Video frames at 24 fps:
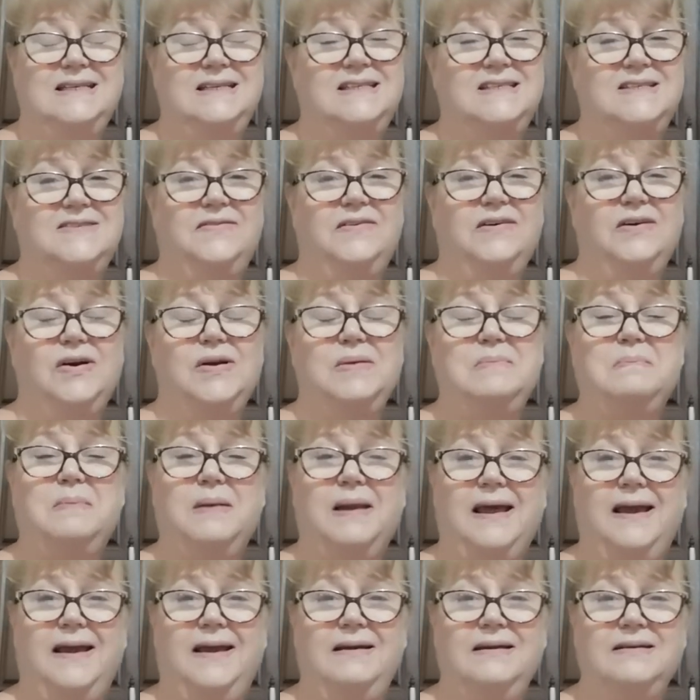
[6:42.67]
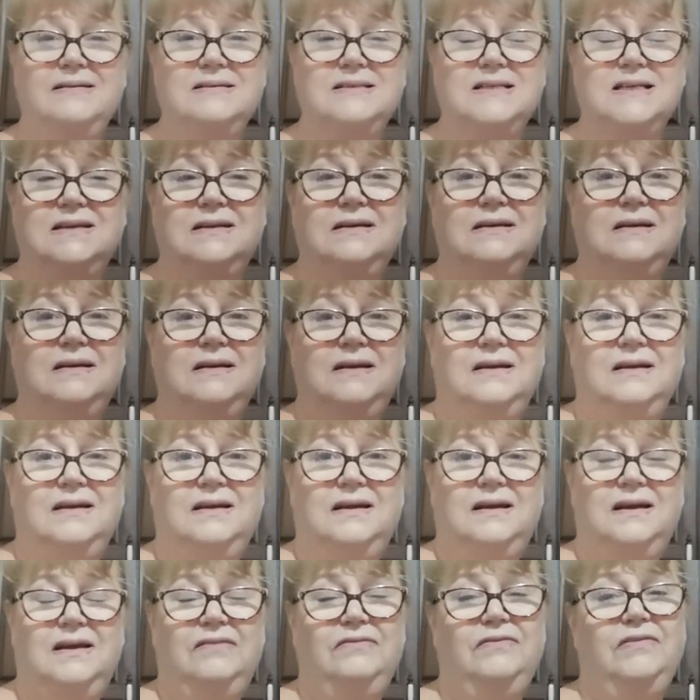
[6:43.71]
It's very bland
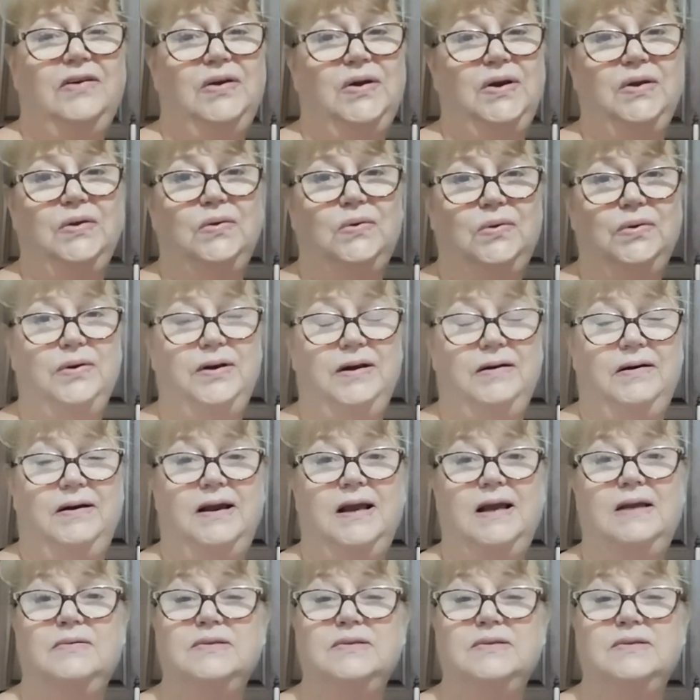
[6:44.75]
and very ordinary.